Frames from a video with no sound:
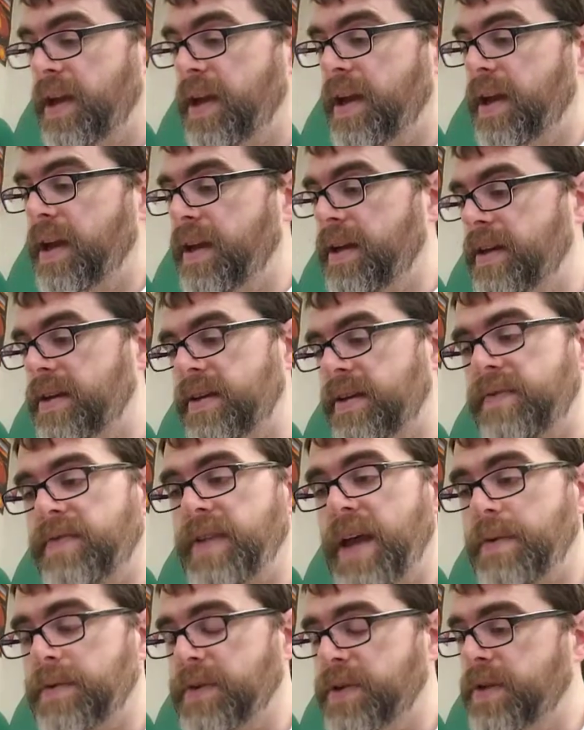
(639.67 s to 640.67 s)
And if
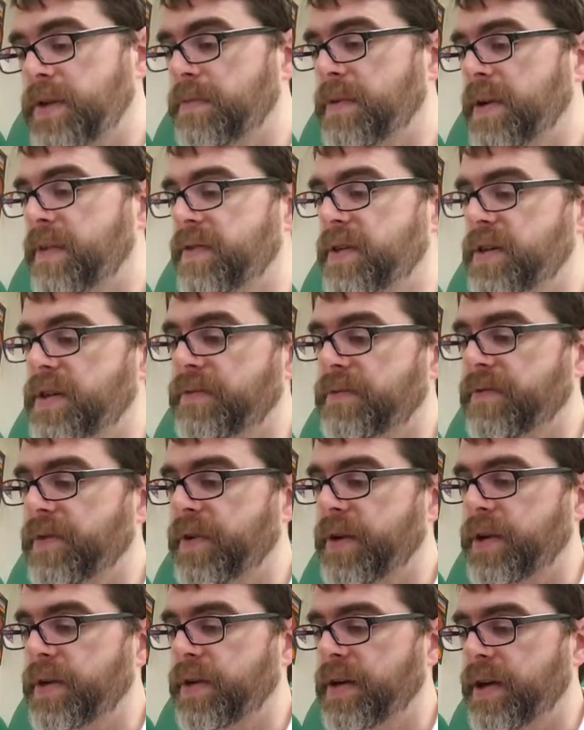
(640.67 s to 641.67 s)
that was too big of a jump for
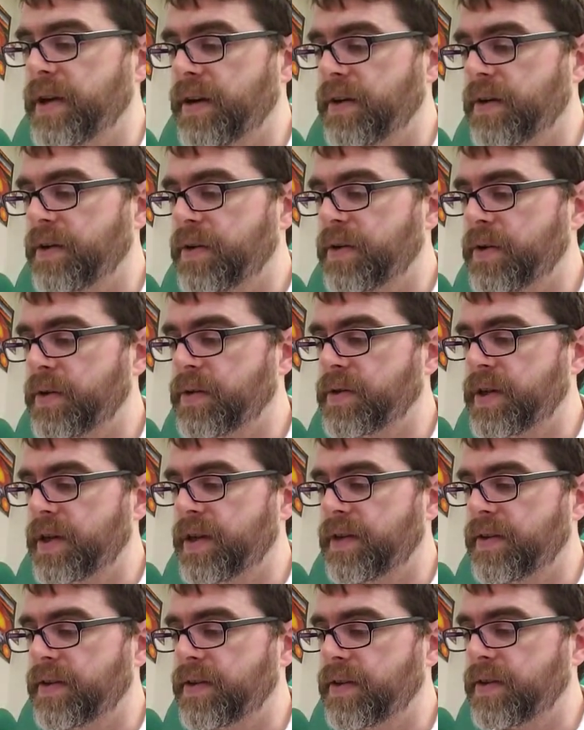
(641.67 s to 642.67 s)
you here,
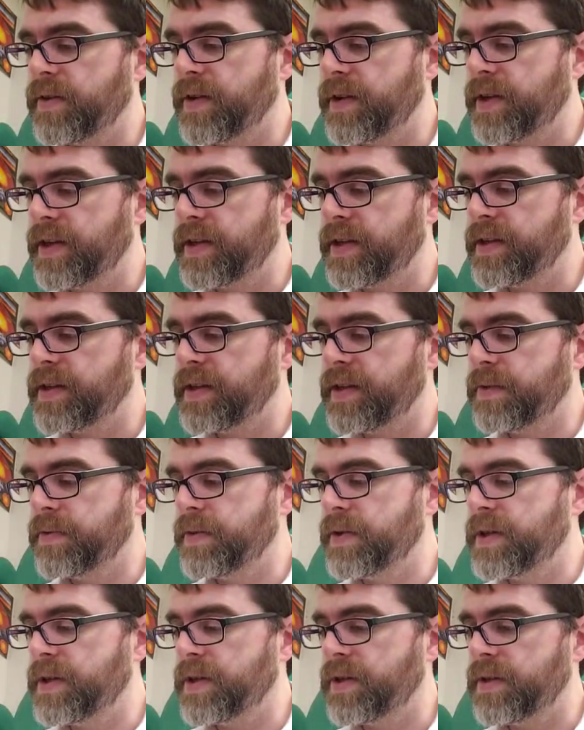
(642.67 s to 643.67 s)
cosine of 30 is
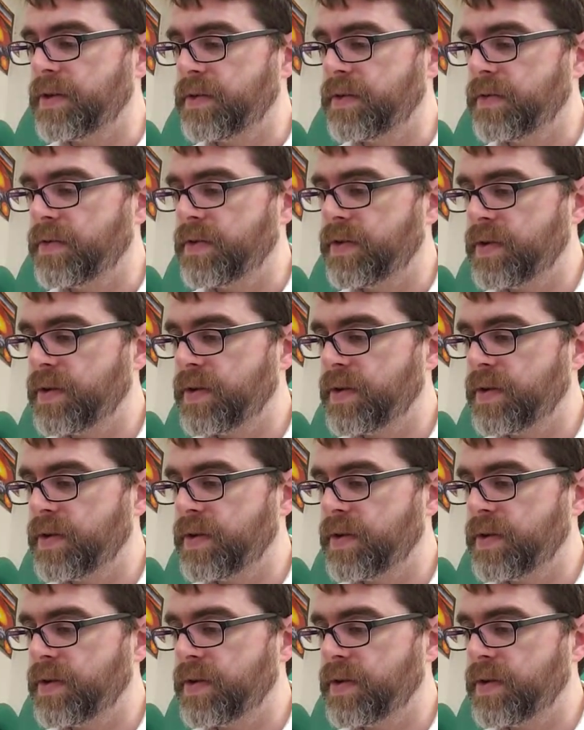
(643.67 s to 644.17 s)
equal to